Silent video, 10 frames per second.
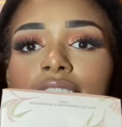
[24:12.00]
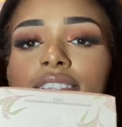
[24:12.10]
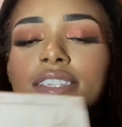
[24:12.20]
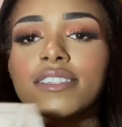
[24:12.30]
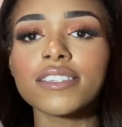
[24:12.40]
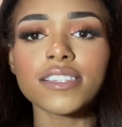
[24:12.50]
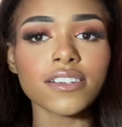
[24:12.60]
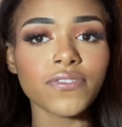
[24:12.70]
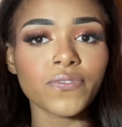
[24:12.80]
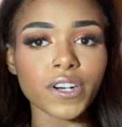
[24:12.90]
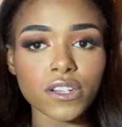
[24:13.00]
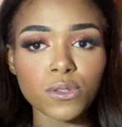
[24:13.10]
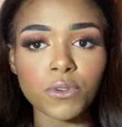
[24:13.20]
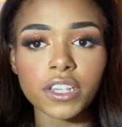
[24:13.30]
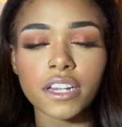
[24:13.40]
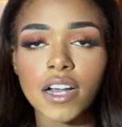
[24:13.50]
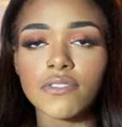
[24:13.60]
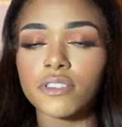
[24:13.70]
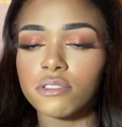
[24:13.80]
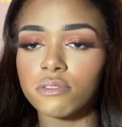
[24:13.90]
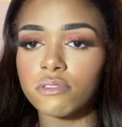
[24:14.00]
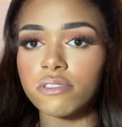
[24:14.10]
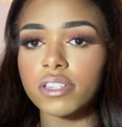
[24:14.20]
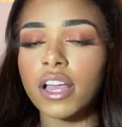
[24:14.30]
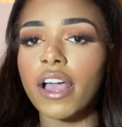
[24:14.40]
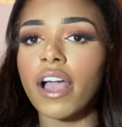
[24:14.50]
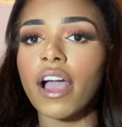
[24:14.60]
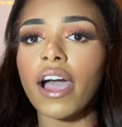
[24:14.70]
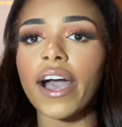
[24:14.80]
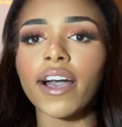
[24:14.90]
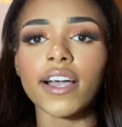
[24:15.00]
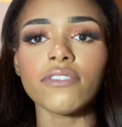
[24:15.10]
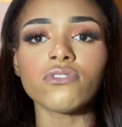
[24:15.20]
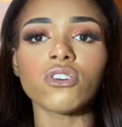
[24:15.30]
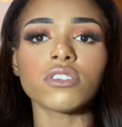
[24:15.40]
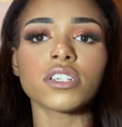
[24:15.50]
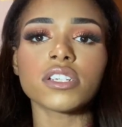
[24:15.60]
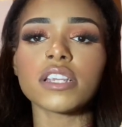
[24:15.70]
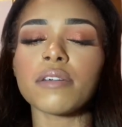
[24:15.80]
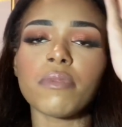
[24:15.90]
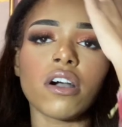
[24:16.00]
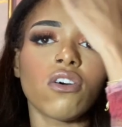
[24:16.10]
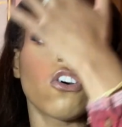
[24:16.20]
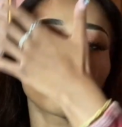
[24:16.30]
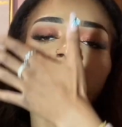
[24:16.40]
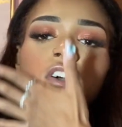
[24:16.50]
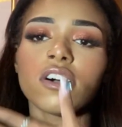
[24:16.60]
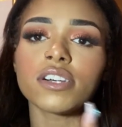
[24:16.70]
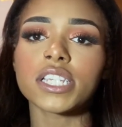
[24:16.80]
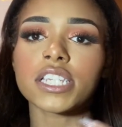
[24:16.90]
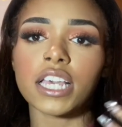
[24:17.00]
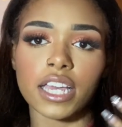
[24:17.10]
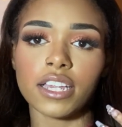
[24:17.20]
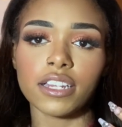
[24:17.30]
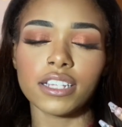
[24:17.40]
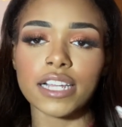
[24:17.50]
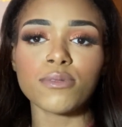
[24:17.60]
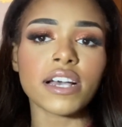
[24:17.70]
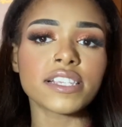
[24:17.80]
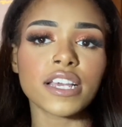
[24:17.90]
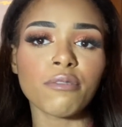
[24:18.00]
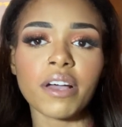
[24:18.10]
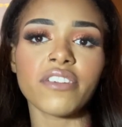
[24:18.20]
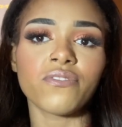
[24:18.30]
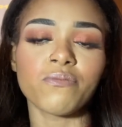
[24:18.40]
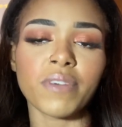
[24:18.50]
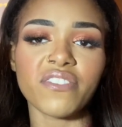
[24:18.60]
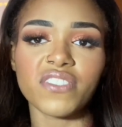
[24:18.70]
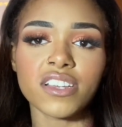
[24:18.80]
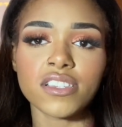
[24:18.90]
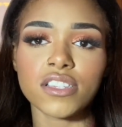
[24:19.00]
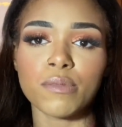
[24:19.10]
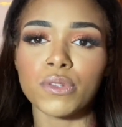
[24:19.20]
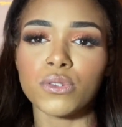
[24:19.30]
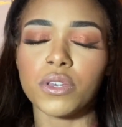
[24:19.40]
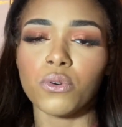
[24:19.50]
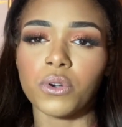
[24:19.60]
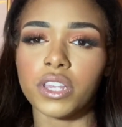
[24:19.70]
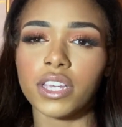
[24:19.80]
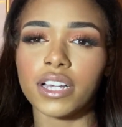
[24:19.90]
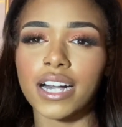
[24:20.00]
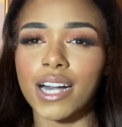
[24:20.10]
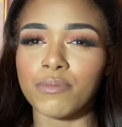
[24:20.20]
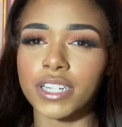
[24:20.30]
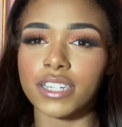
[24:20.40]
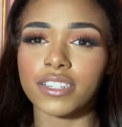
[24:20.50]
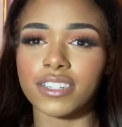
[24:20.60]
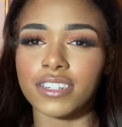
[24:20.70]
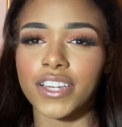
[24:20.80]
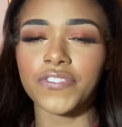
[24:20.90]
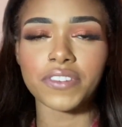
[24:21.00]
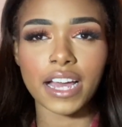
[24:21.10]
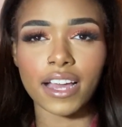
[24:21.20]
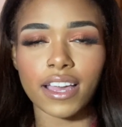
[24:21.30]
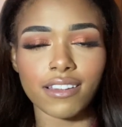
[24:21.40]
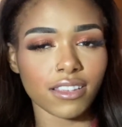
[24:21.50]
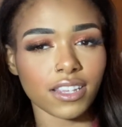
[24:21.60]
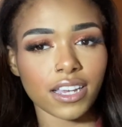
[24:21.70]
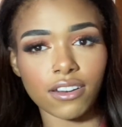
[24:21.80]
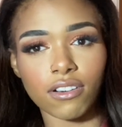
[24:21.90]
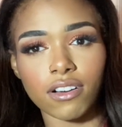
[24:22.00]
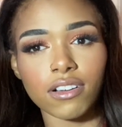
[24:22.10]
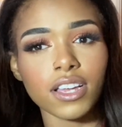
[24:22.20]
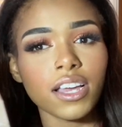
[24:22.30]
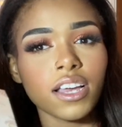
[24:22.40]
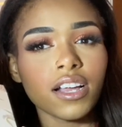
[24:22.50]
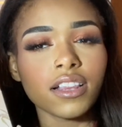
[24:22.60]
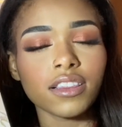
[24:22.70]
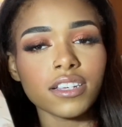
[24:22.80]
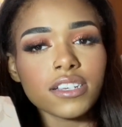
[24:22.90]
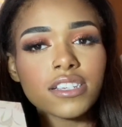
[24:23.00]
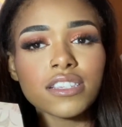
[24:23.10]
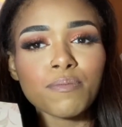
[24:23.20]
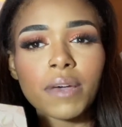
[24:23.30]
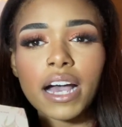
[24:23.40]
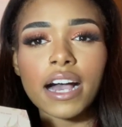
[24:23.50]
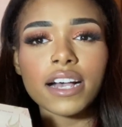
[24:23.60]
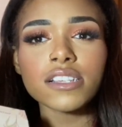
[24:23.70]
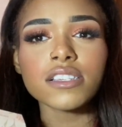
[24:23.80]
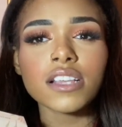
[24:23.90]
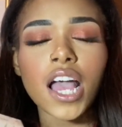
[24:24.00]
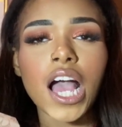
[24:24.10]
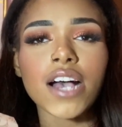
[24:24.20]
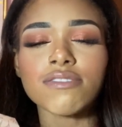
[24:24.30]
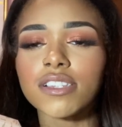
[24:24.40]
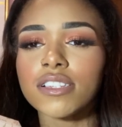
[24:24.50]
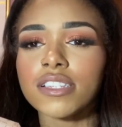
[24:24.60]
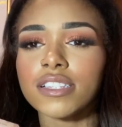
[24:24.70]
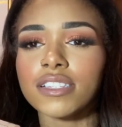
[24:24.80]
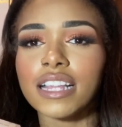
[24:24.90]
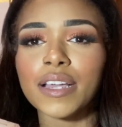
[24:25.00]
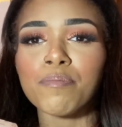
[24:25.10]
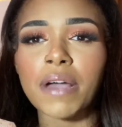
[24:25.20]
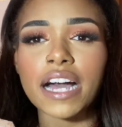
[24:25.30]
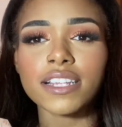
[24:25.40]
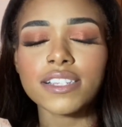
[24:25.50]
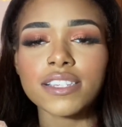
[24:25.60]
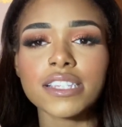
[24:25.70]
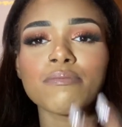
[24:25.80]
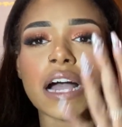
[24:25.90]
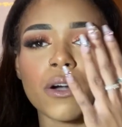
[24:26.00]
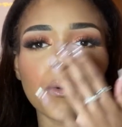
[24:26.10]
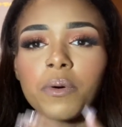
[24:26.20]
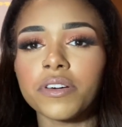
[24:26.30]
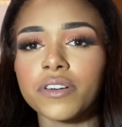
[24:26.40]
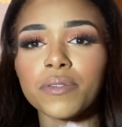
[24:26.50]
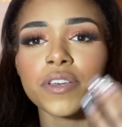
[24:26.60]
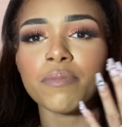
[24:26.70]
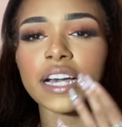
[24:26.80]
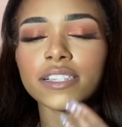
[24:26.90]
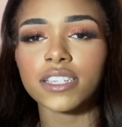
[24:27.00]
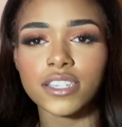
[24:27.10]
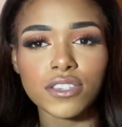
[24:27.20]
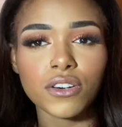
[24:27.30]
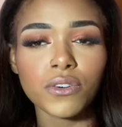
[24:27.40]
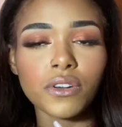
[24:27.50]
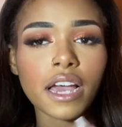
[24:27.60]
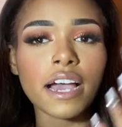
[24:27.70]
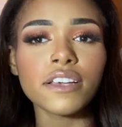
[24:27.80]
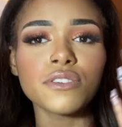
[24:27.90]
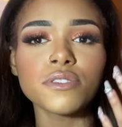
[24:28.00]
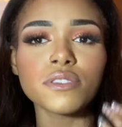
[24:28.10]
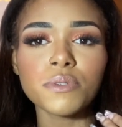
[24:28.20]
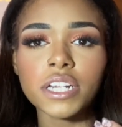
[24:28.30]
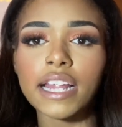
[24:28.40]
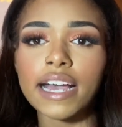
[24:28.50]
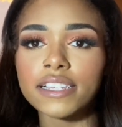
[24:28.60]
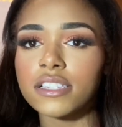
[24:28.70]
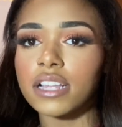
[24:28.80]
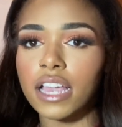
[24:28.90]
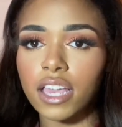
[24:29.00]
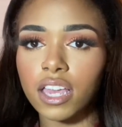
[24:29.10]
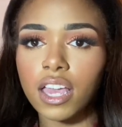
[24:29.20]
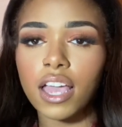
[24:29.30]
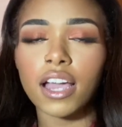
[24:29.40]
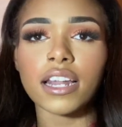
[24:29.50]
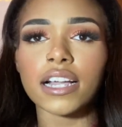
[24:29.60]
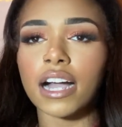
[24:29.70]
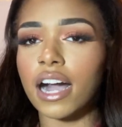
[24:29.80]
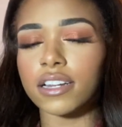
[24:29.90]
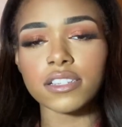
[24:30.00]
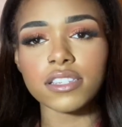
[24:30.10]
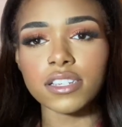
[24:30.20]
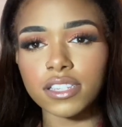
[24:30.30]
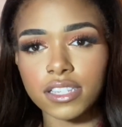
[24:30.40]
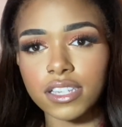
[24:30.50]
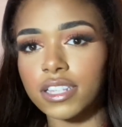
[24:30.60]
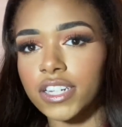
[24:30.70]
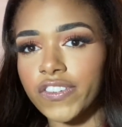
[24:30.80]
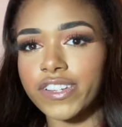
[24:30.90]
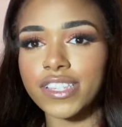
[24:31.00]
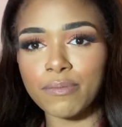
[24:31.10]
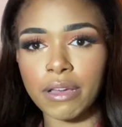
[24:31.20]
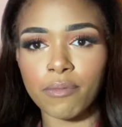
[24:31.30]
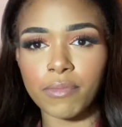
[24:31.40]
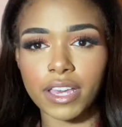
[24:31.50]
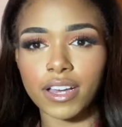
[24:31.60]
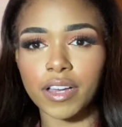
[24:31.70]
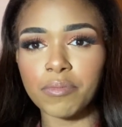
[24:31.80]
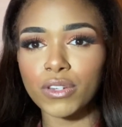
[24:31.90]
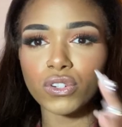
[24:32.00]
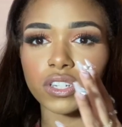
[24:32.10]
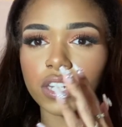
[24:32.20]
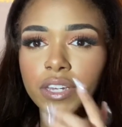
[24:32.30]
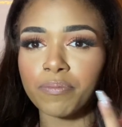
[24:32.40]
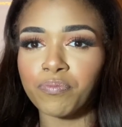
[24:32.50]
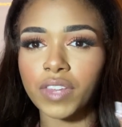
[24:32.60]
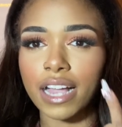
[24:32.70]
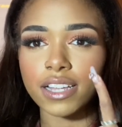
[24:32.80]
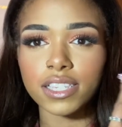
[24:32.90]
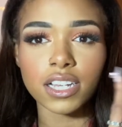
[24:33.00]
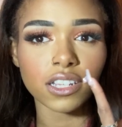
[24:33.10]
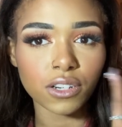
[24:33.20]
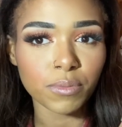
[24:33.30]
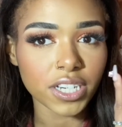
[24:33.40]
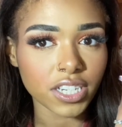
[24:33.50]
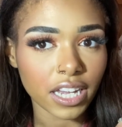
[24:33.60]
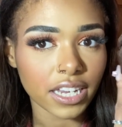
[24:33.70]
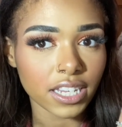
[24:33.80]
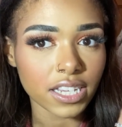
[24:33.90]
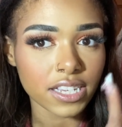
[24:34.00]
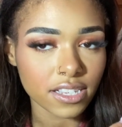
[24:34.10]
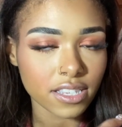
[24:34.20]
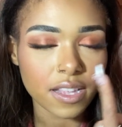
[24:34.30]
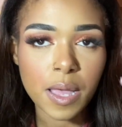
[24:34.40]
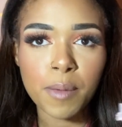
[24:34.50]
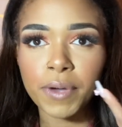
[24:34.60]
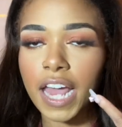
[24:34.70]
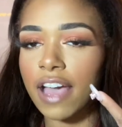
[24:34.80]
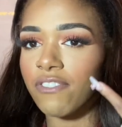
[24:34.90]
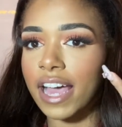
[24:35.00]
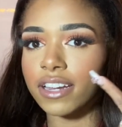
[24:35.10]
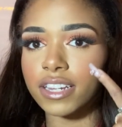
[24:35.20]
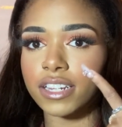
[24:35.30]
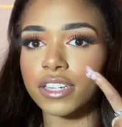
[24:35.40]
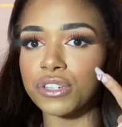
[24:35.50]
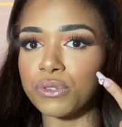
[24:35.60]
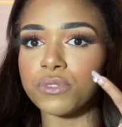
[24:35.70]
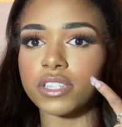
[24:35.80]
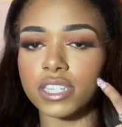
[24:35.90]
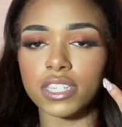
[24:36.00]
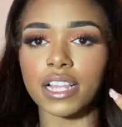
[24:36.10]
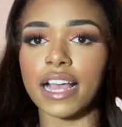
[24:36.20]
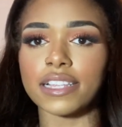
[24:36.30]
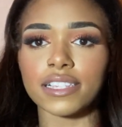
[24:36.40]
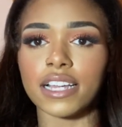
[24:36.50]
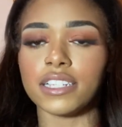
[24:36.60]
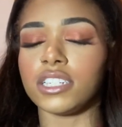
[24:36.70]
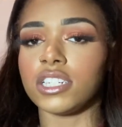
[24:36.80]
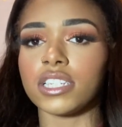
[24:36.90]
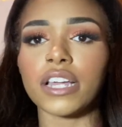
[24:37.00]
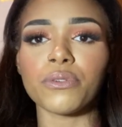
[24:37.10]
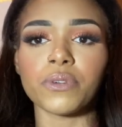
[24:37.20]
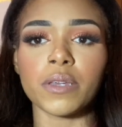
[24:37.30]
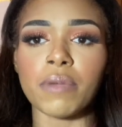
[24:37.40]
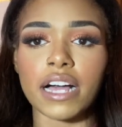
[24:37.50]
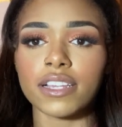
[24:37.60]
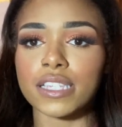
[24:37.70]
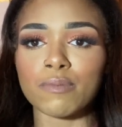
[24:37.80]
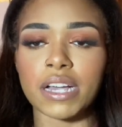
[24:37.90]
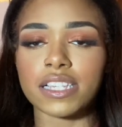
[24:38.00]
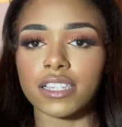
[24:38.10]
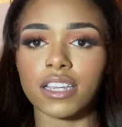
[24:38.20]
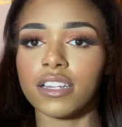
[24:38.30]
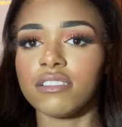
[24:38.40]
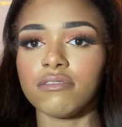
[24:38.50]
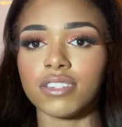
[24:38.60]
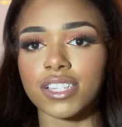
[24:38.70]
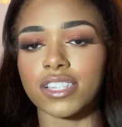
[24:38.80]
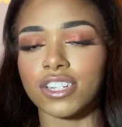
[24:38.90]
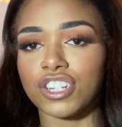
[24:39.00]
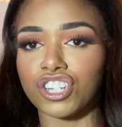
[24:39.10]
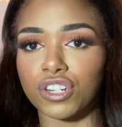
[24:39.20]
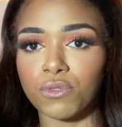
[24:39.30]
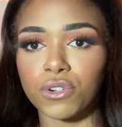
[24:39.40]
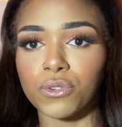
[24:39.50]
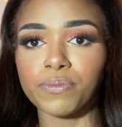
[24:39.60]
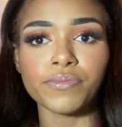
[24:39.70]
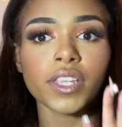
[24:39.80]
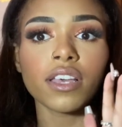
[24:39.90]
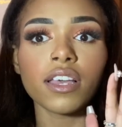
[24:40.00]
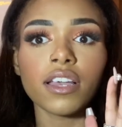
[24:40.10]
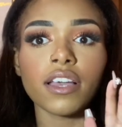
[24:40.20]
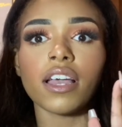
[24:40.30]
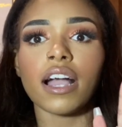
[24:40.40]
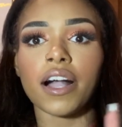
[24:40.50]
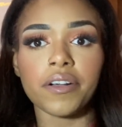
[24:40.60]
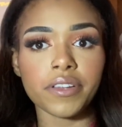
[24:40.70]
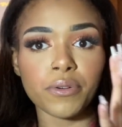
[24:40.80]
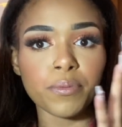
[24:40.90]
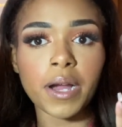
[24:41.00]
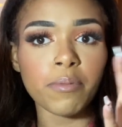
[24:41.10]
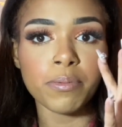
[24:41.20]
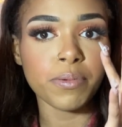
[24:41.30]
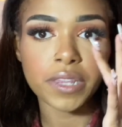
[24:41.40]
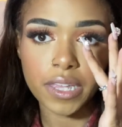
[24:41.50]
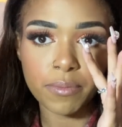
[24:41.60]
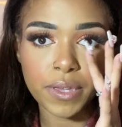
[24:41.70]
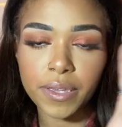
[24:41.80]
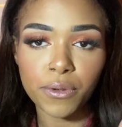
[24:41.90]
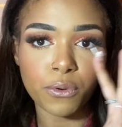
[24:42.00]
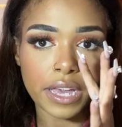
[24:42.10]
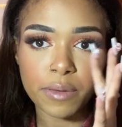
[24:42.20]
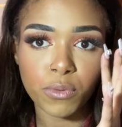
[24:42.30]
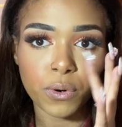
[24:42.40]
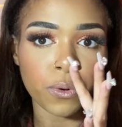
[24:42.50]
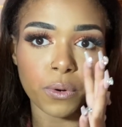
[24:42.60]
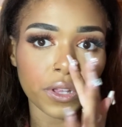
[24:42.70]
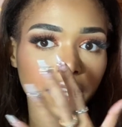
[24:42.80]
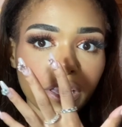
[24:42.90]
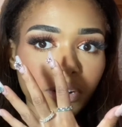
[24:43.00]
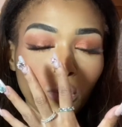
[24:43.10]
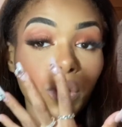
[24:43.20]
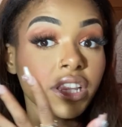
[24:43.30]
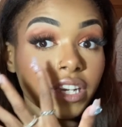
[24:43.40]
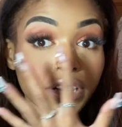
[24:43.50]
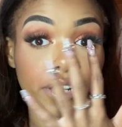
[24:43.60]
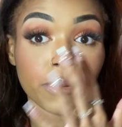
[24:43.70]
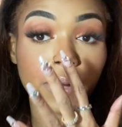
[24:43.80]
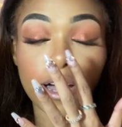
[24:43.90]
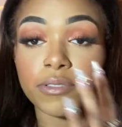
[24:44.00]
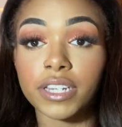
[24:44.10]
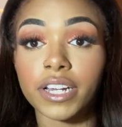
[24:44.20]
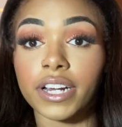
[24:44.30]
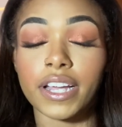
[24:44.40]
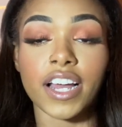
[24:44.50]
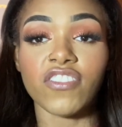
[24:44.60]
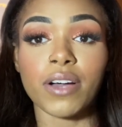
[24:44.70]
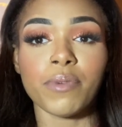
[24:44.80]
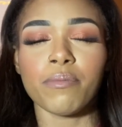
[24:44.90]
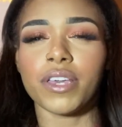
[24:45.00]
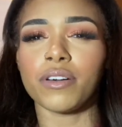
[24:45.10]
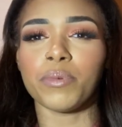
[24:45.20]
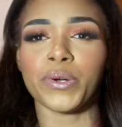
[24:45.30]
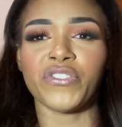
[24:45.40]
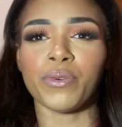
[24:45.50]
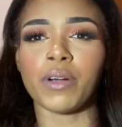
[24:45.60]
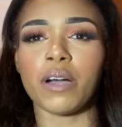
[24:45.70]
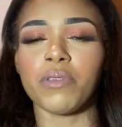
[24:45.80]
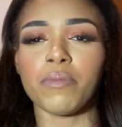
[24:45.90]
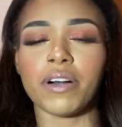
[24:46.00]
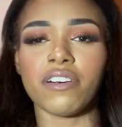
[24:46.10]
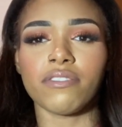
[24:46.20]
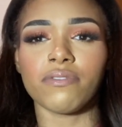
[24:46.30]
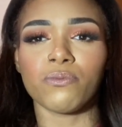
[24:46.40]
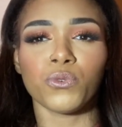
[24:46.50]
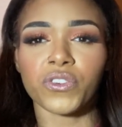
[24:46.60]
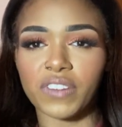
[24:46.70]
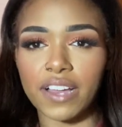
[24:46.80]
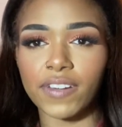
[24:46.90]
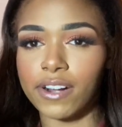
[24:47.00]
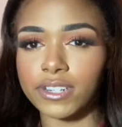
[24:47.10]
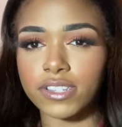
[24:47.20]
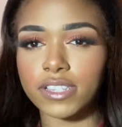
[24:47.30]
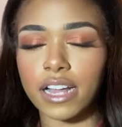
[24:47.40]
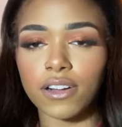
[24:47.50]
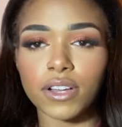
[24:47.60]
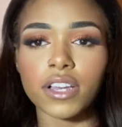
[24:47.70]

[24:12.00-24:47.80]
Since the first one that I've used, I have noticed just like my overall skin, that's why I said my face is in between oily and combination, if not anything at all. These masks have just like balanced my oil and my T-zone. I used one last night and I can honestly see the difference in my makeup. Usually I could see a little bit of shininess, but if I didn't use this last night to just like rebalance my skin just in general, it will probably be way more oilier around here, and I've had my makeup on for probably about 4 or 5 hours now.